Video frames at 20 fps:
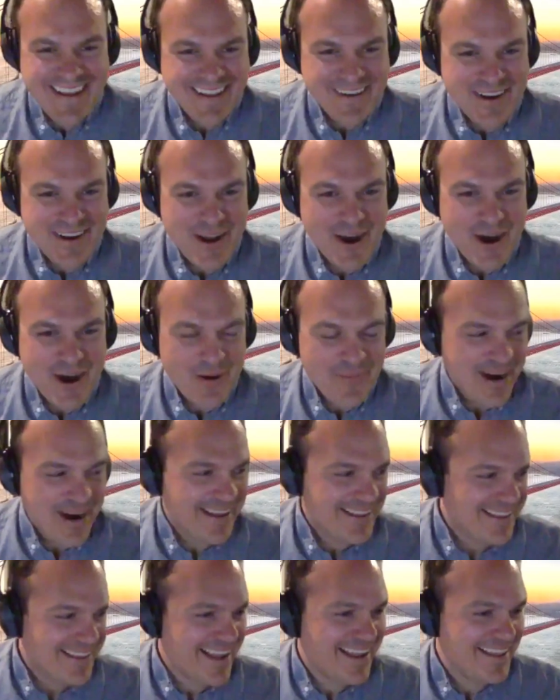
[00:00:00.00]
No,
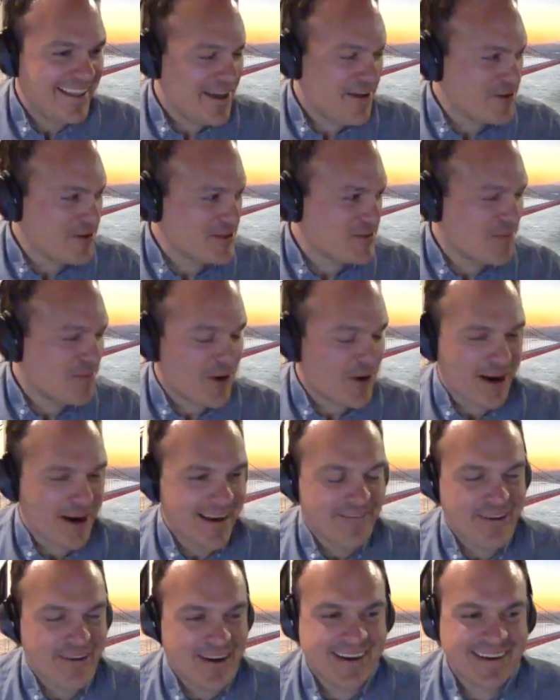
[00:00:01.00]
that was more
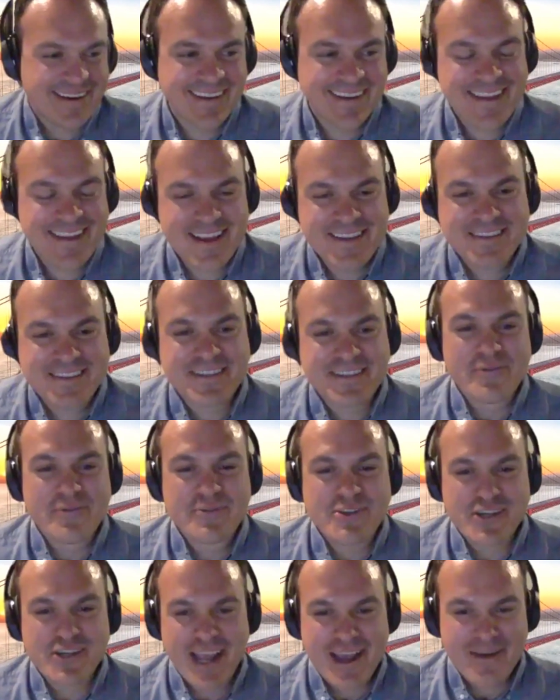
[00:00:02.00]
of a
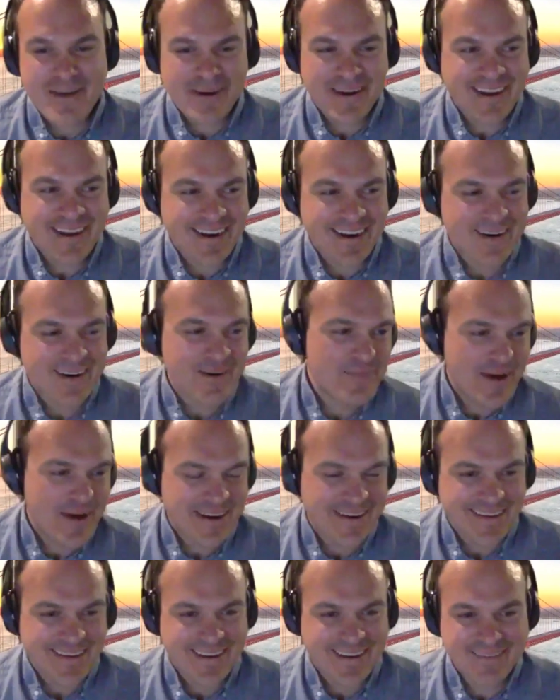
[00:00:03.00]
self jab. I heard my
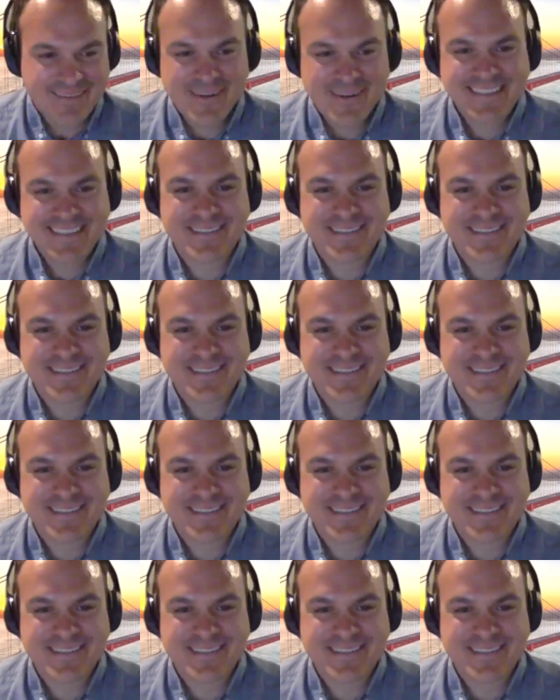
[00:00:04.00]
dog.